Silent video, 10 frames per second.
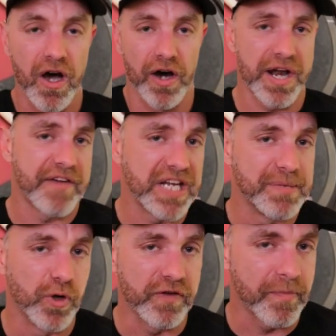I don't have any
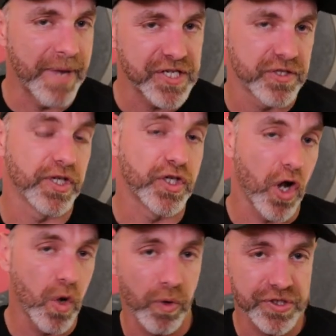more information on it.
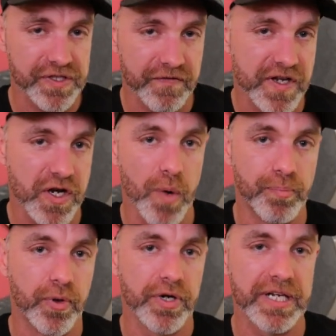Go watch the video,
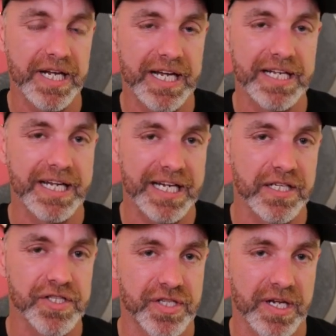put it in
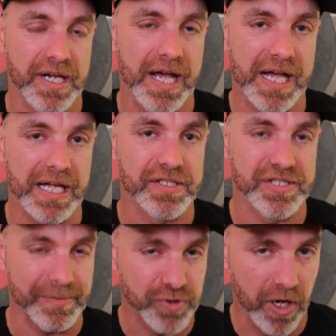English
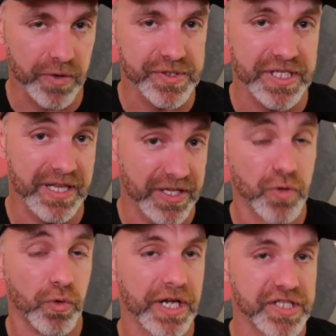subtitles.
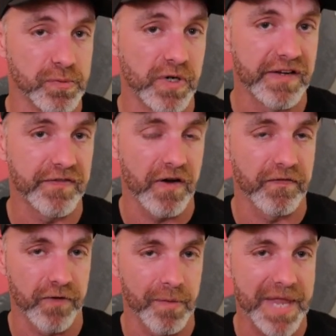You will get some more info
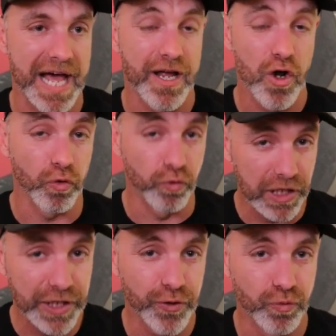from that.
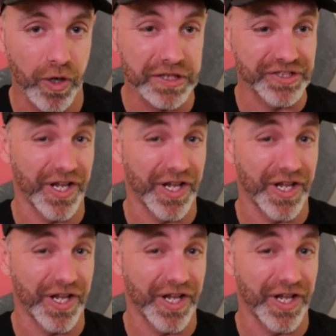Really good watch.